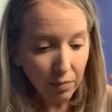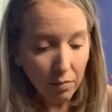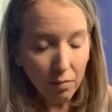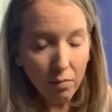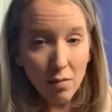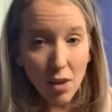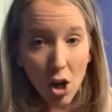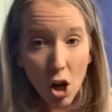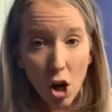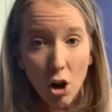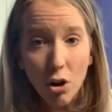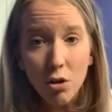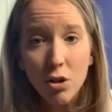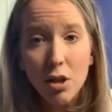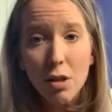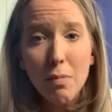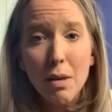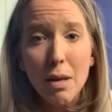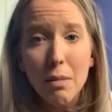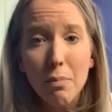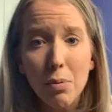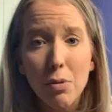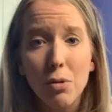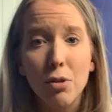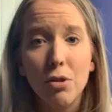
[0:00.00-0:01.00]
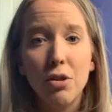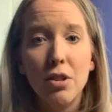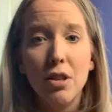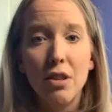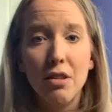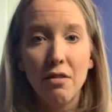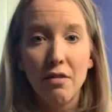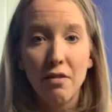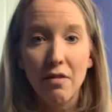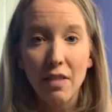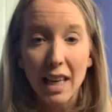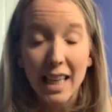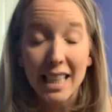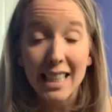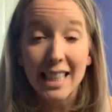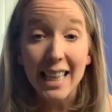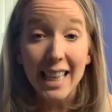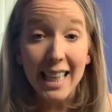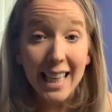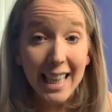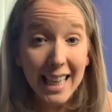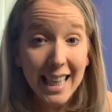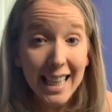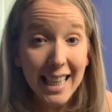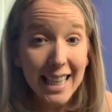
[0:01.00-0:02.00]
Ultimate Portion Fix
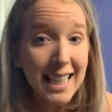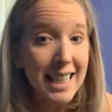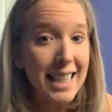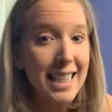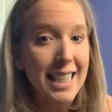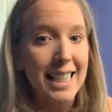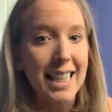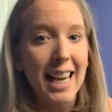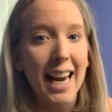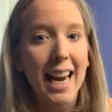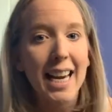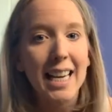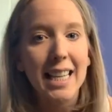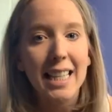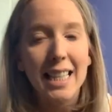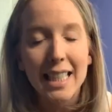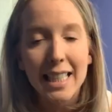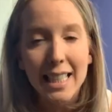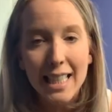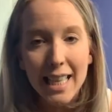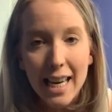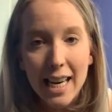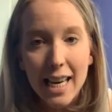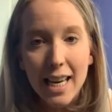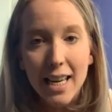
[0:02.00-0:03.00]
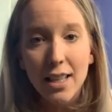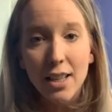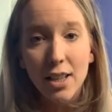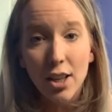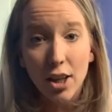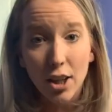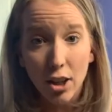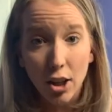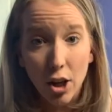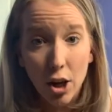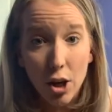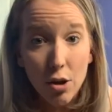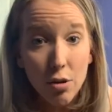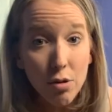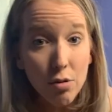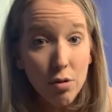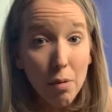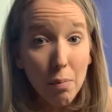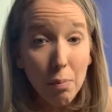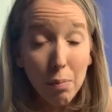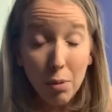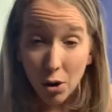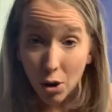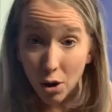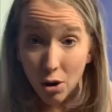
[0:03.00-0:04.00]
is a
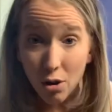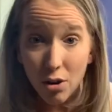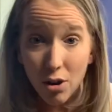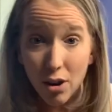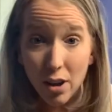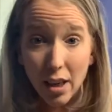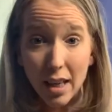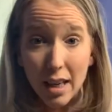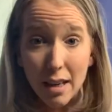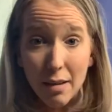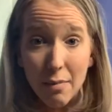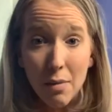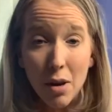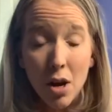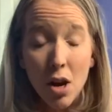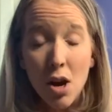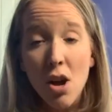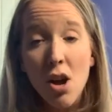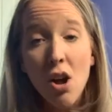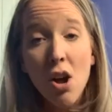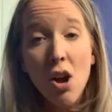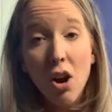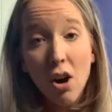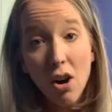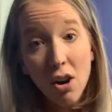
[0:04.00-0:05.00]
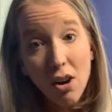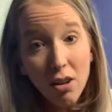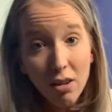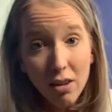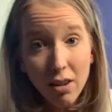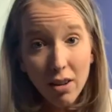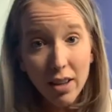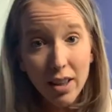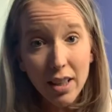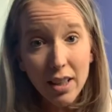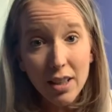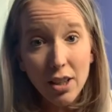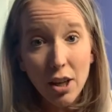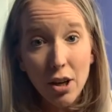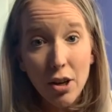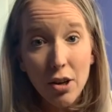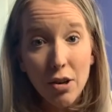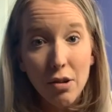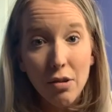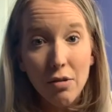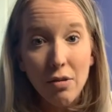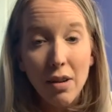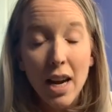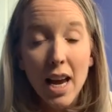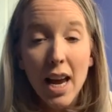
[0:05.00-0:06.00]
standalone program all on its
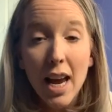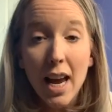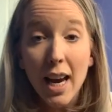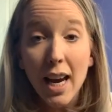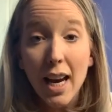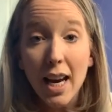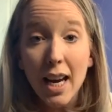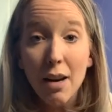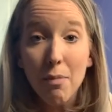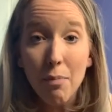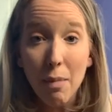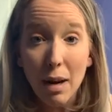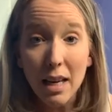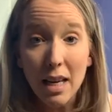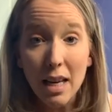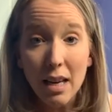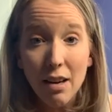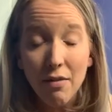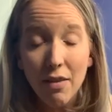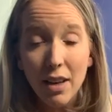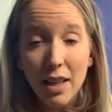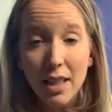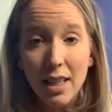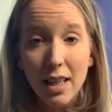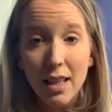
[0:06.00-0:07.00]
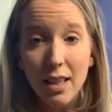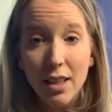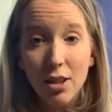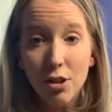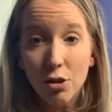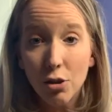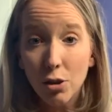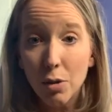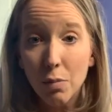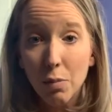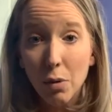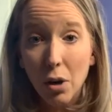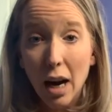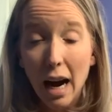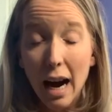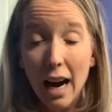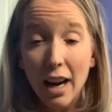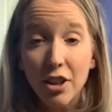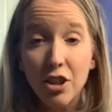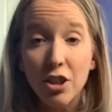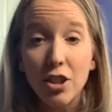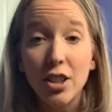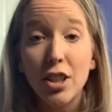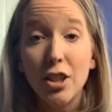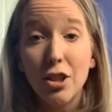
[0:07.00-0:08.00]
own. And many of us in this group are
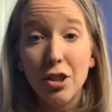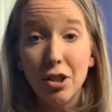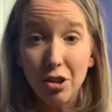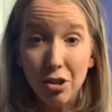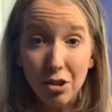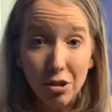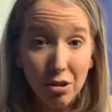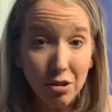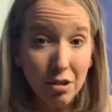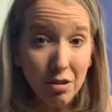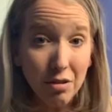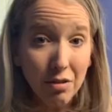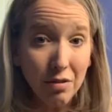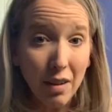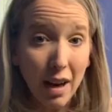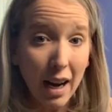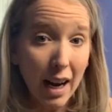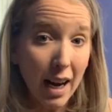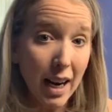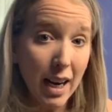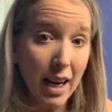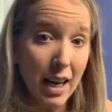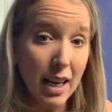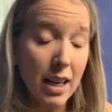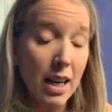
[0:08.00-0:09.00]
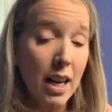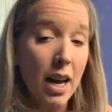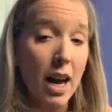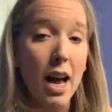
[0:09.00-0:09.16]
actually certified